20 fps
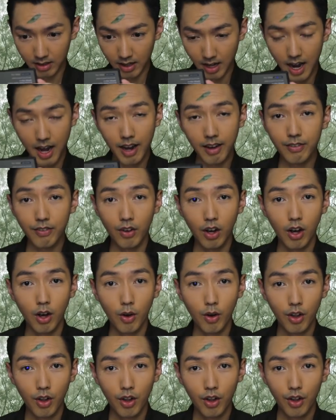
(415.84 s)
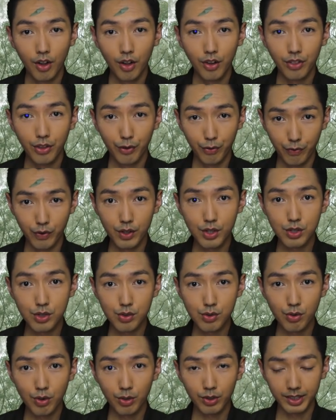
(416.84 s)
I have the first
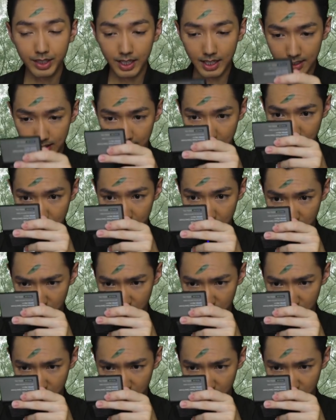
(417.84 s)
stroke done.